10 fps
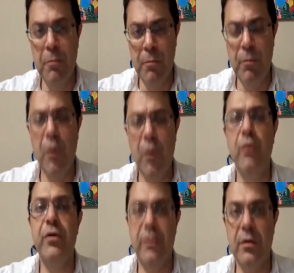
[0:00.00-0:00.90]
both
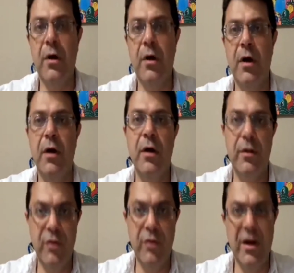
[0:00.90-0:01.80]
the
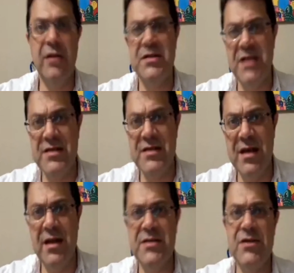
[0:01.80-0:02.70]
United States and
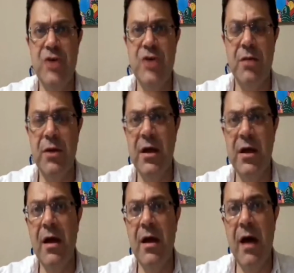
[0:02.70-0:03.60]
Nazi Germany
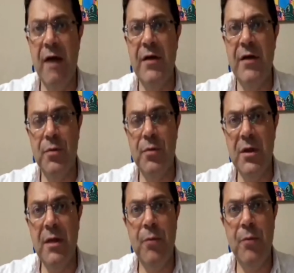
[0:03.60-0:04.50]
have adopted
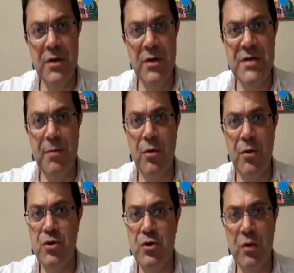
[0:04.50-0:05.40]
Napoleon's approach
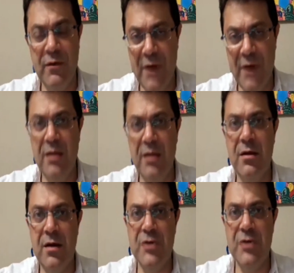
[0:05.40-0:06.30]
to divide
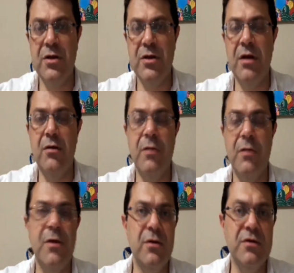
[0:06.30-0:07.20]
Russian territory,
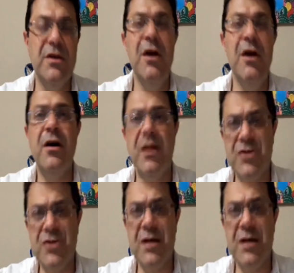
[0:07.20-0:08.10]
because Russia
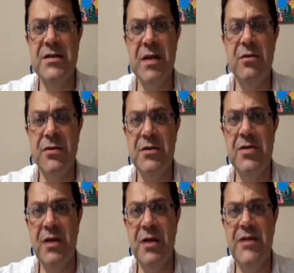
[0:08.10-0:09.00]
is not considered
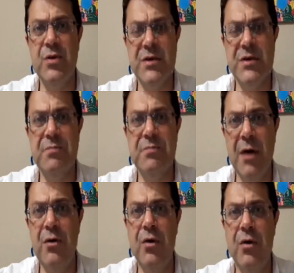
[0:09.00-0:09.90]
as a Western power
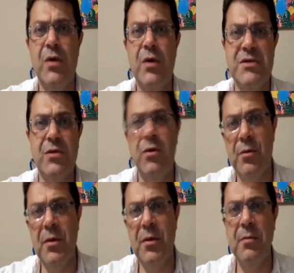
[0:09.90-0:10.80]
or Western
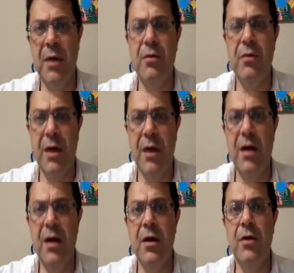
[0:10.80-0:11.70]
European power by
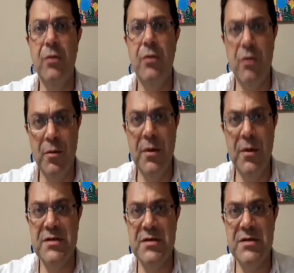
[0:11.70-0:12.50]
the Europeans.